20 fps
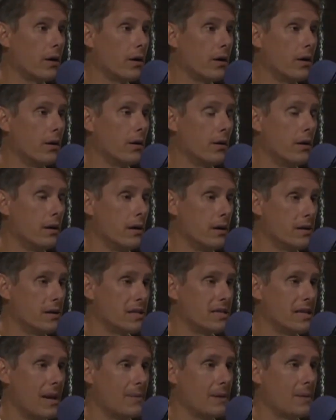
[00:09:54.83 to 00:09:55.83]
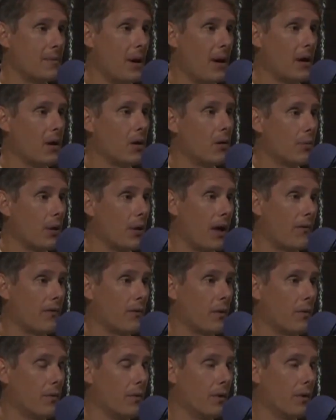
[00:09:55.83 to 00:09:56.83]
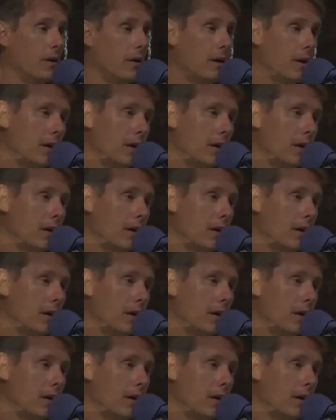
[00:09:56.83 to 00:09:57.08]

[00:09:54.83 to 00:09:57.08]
right. is accepted by your platform. Exactly,